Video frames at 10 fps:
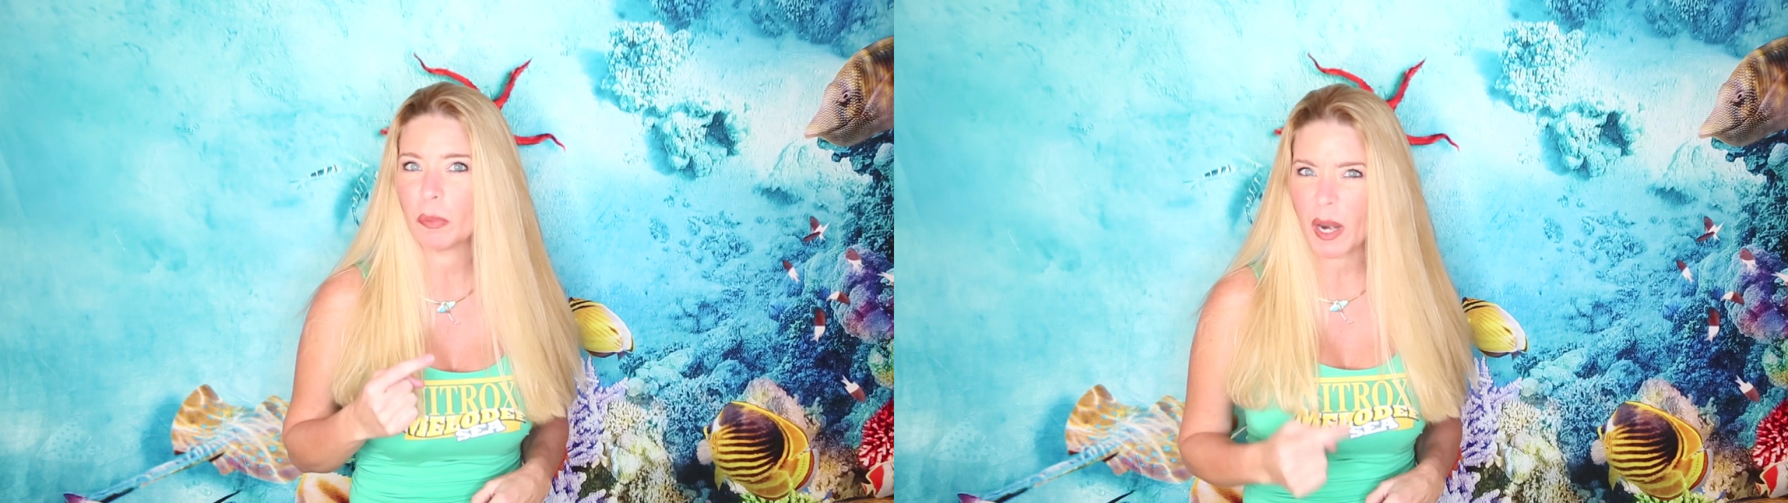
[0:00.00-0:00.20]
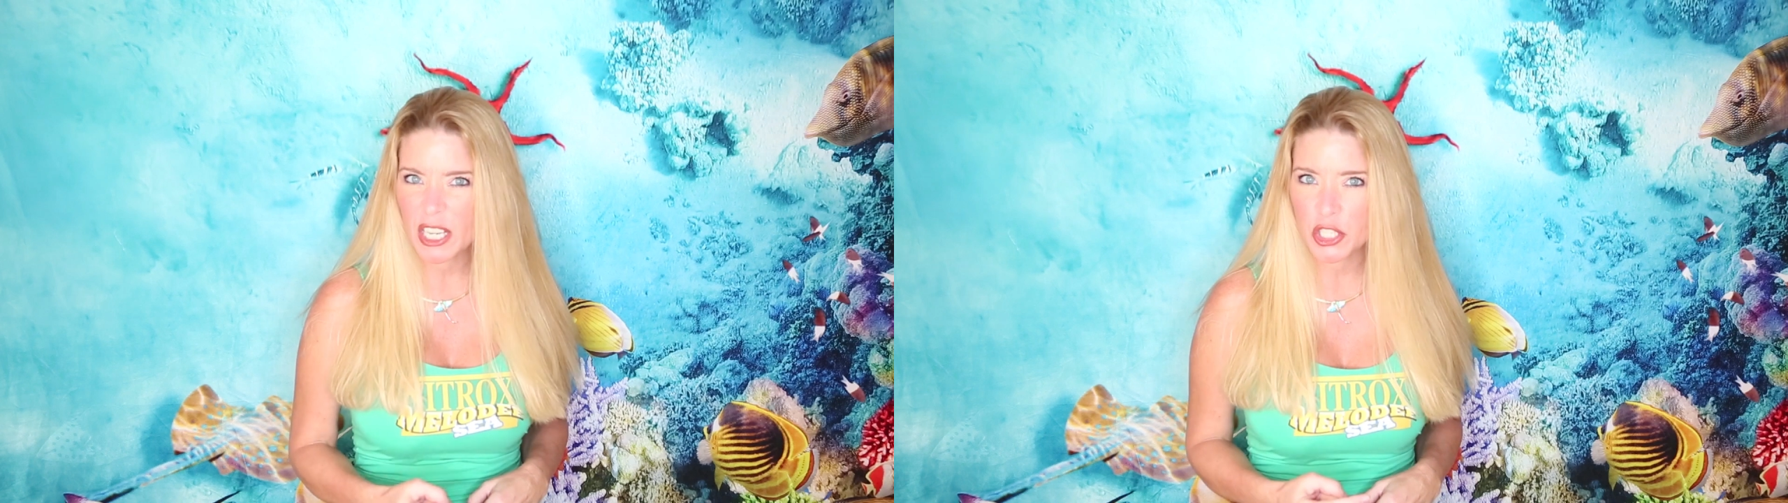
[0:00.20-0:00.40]

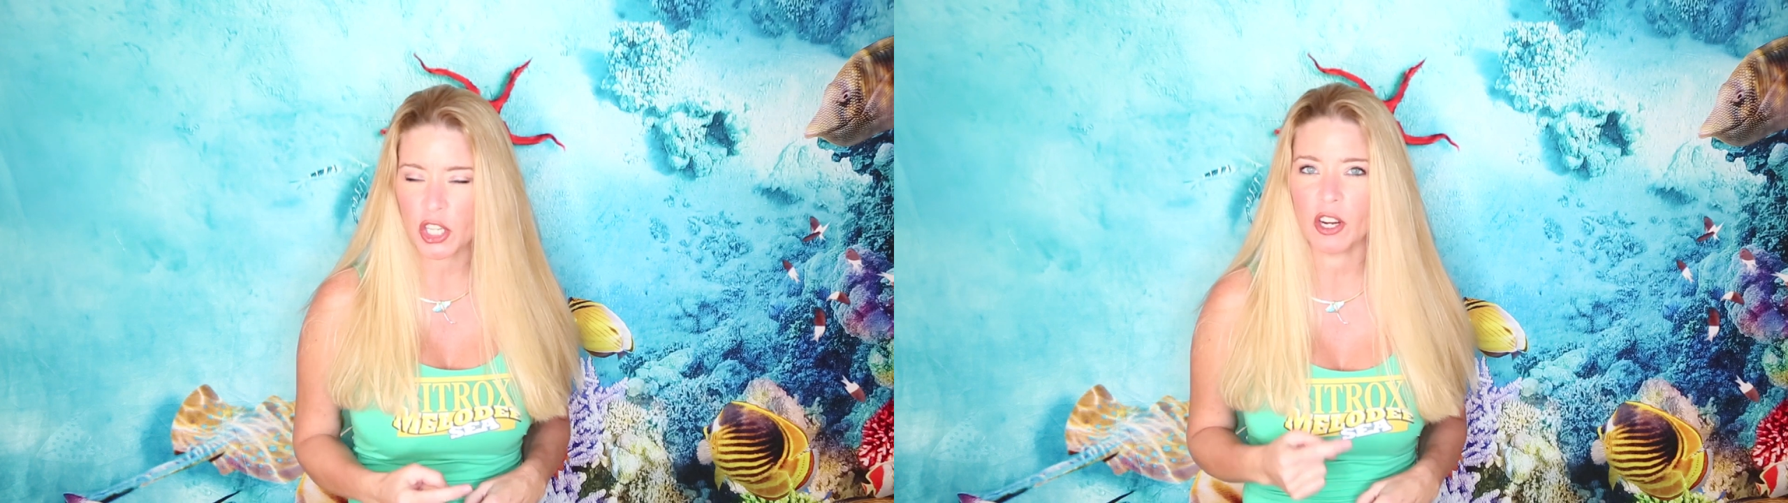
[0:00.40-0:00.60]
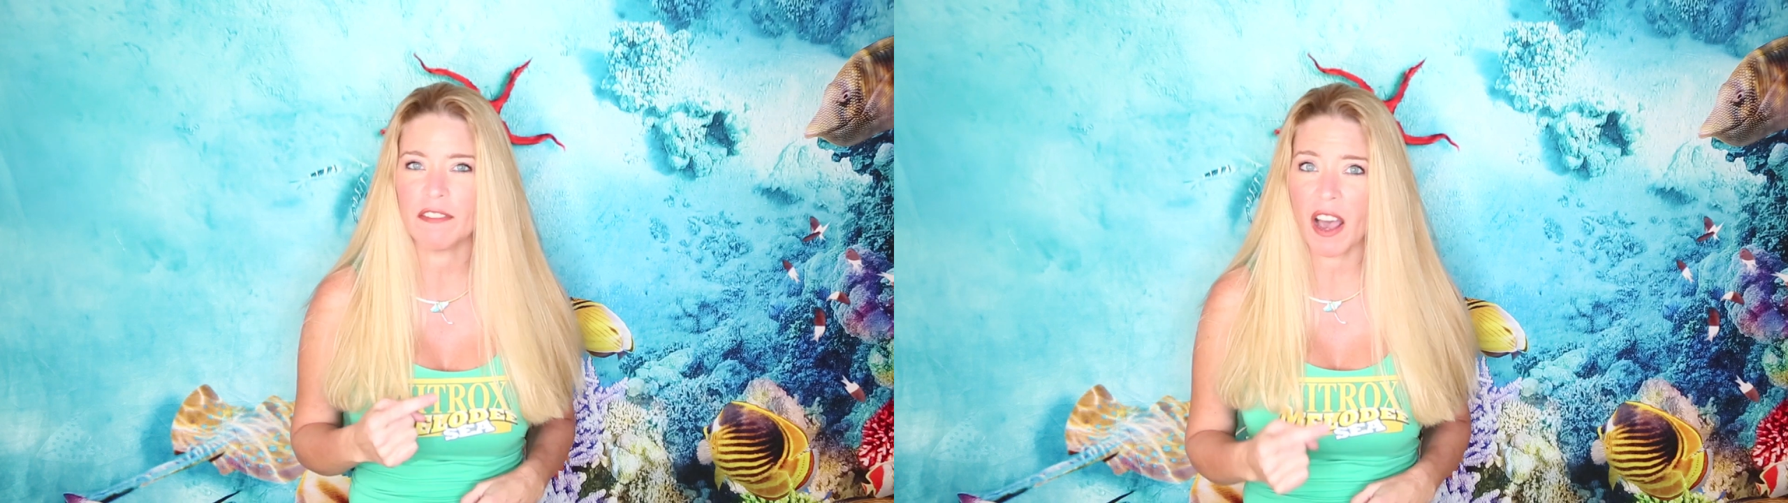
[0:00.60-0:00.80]

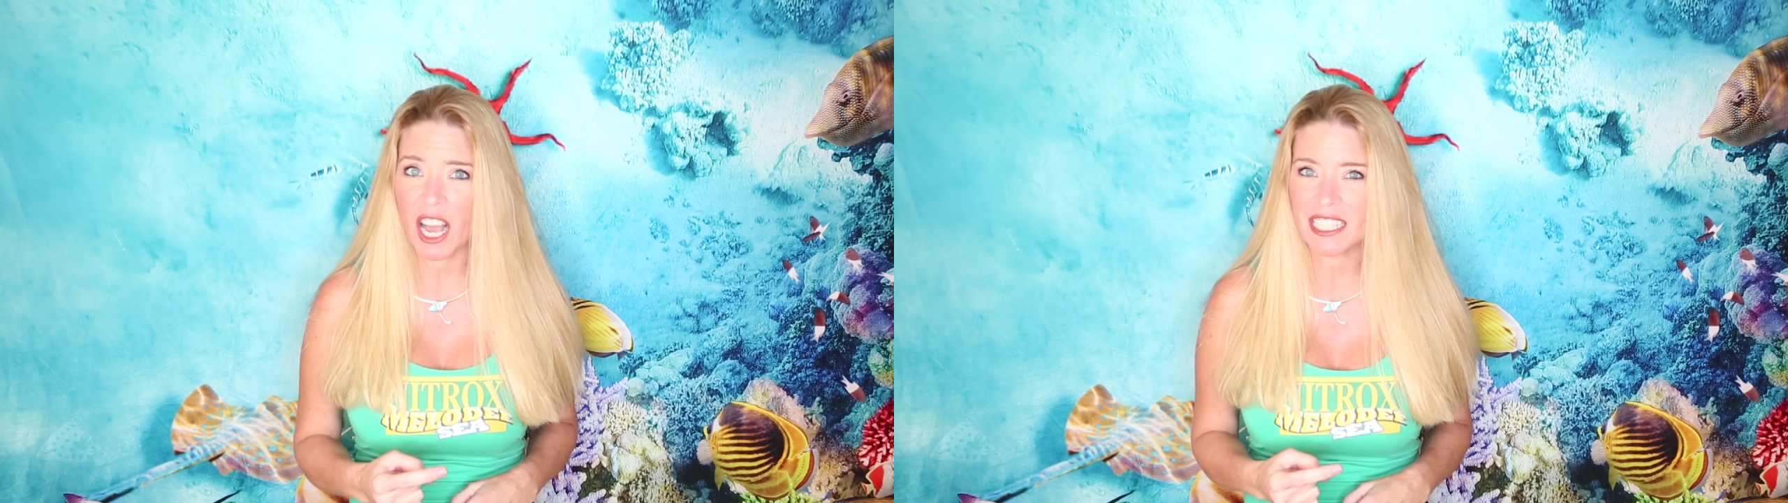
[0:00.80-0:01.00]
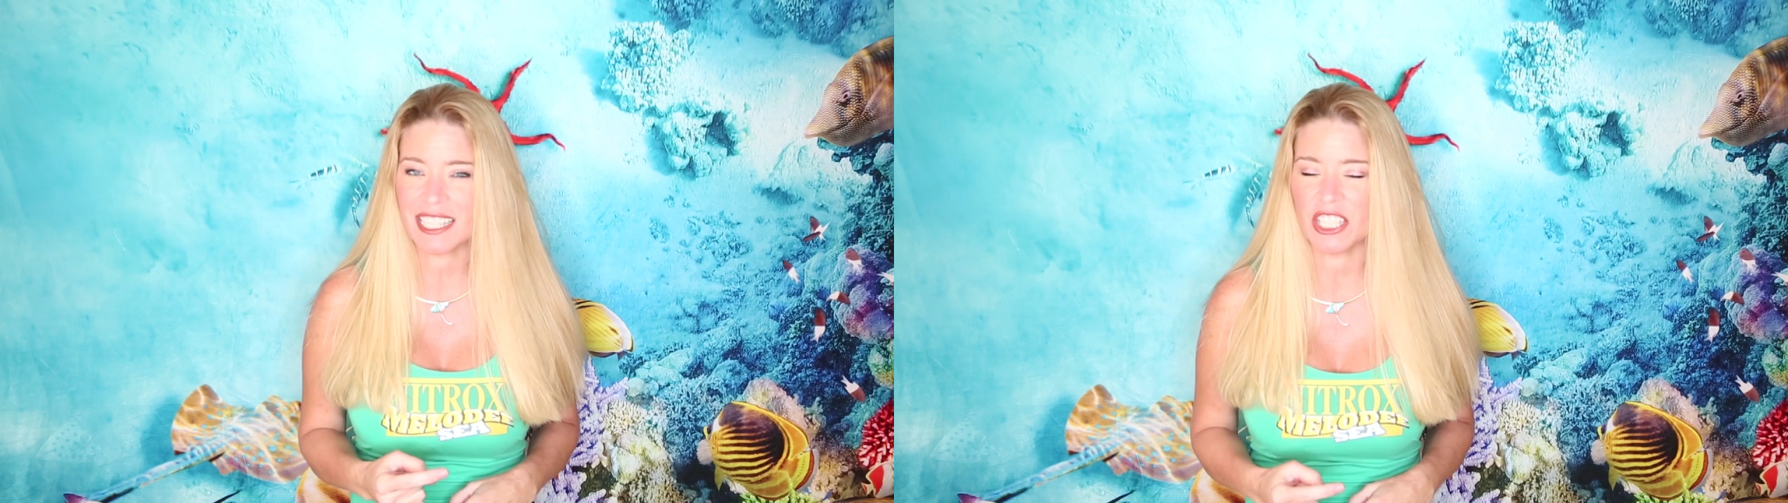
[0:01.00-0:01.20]
pressure of
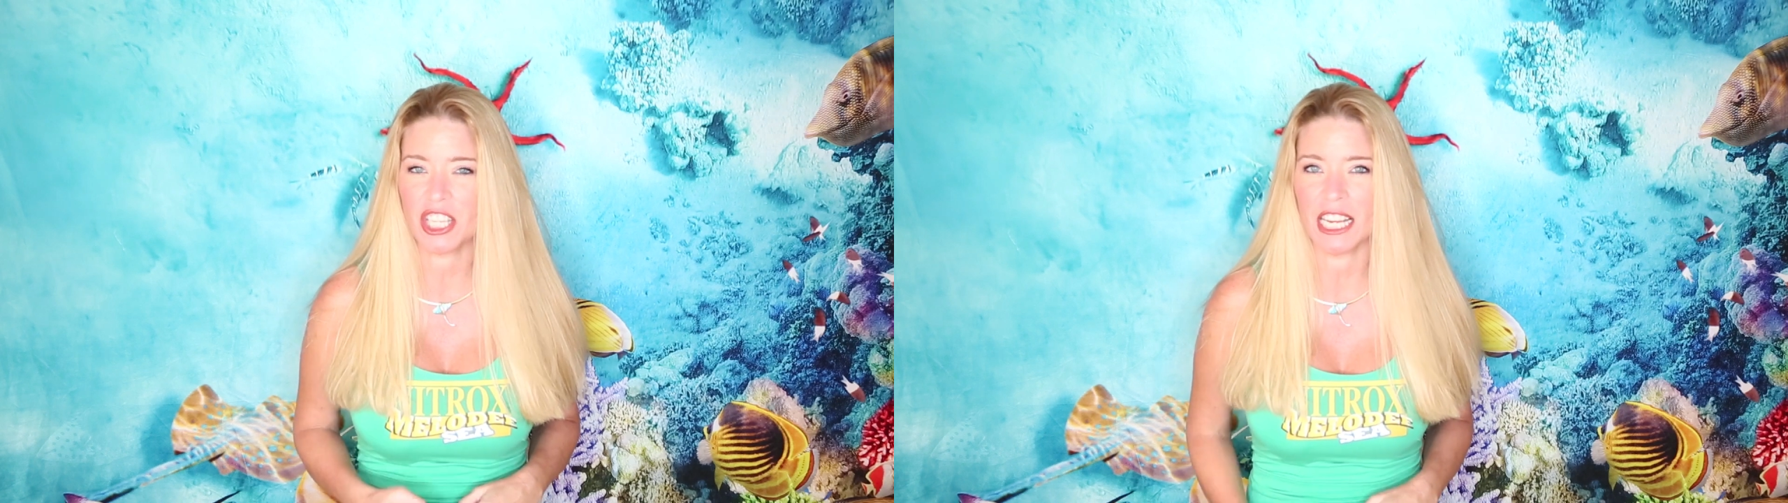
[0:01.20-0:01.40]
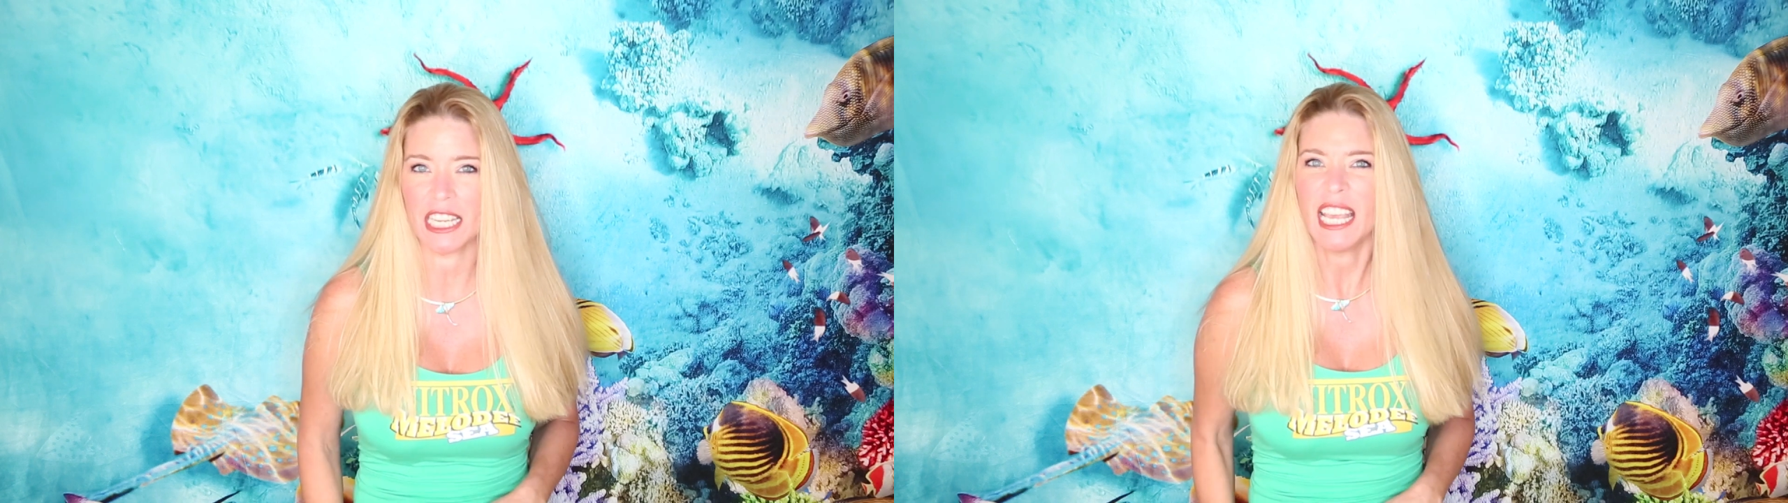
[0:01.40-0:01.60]

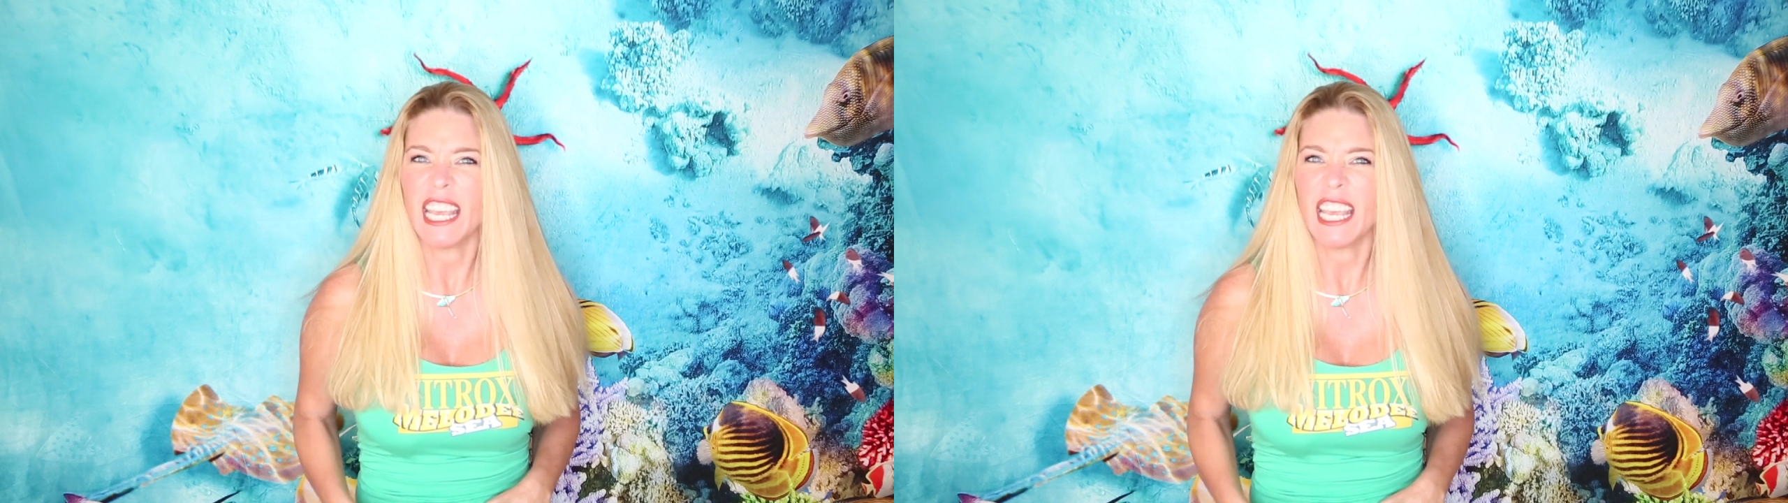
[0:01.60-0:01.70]
oxygen.